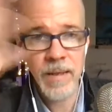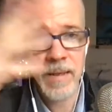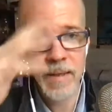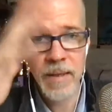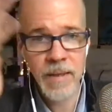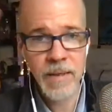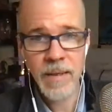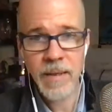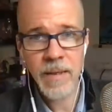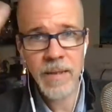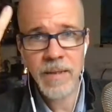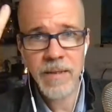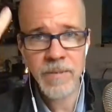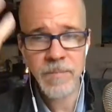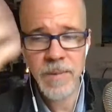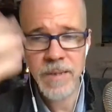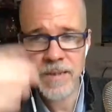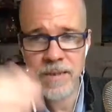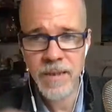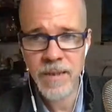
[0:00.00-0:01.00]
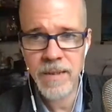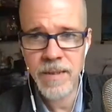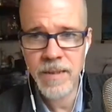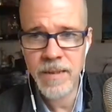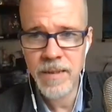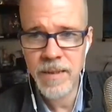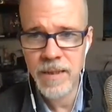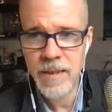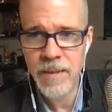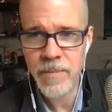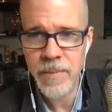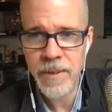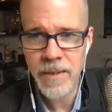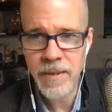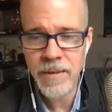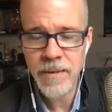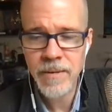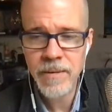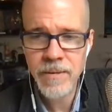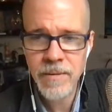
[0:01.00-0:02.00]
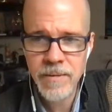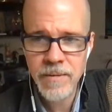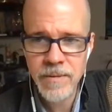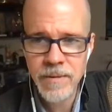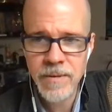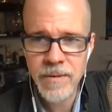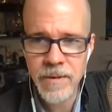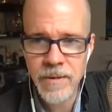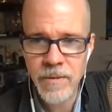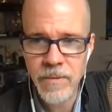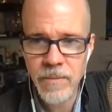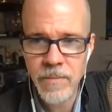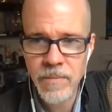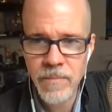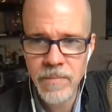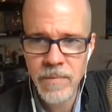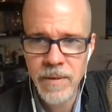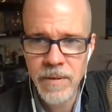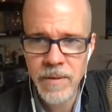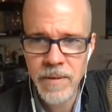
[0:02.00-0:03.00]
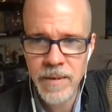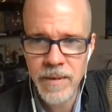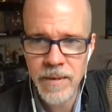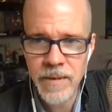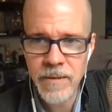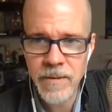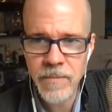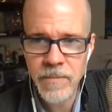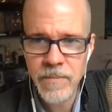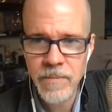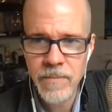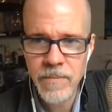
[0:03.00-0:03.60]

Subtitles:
None of this means anything to anybody. So there you go.